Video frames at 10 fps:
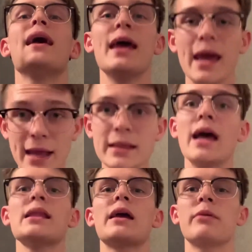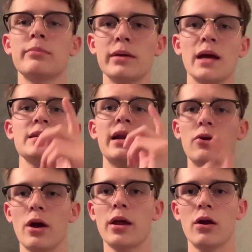hit that like button because I do
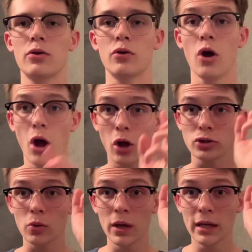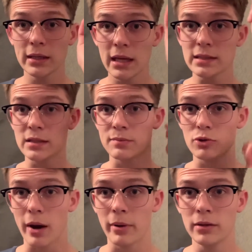not care, dude. Also, kiss the
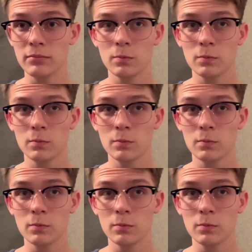subscribe button.